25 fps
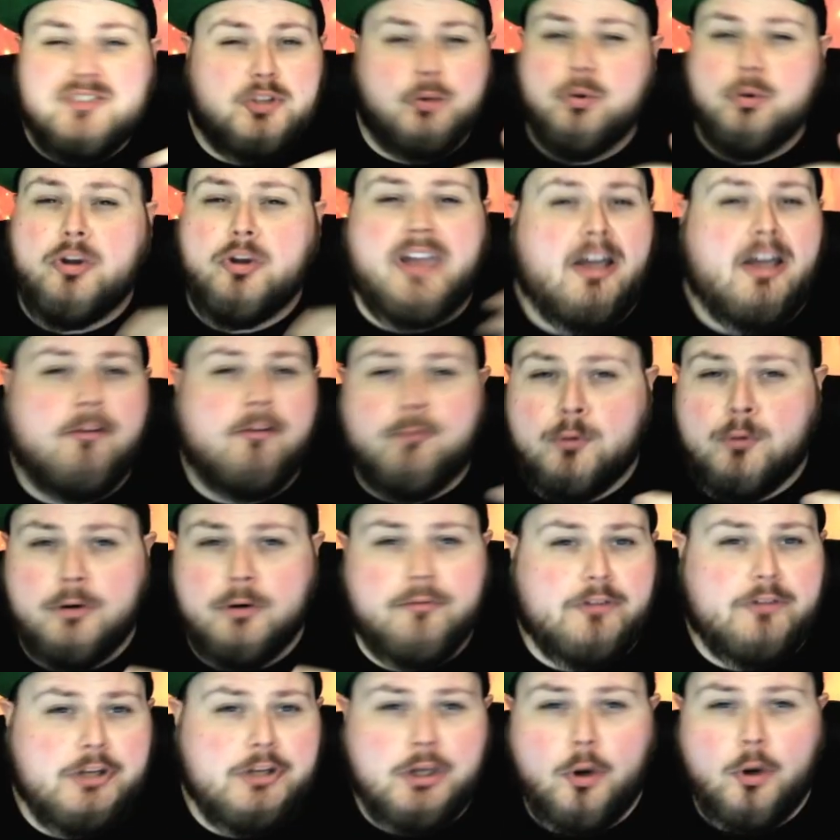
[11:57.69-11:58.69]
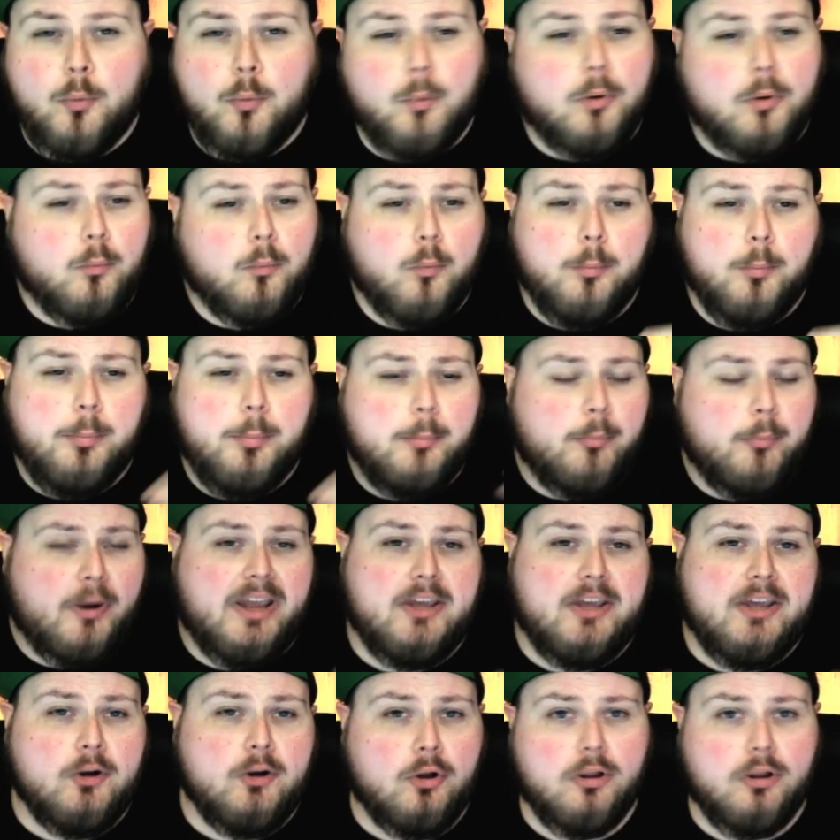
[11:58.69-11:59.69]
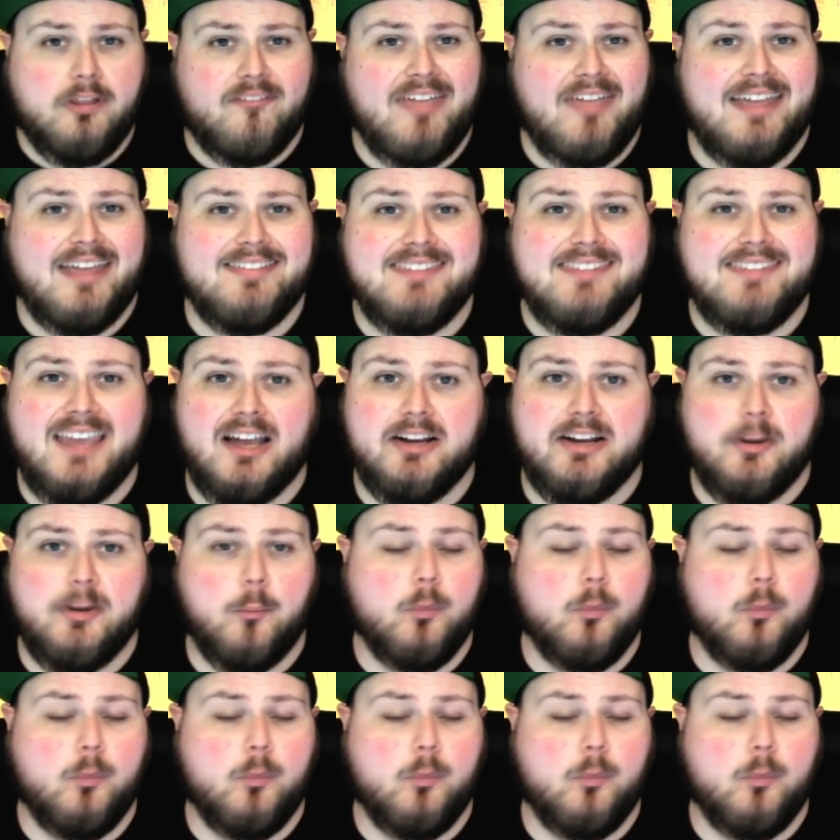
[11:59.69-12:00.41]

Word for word: So look out for a video where we'll be breaking all of that down.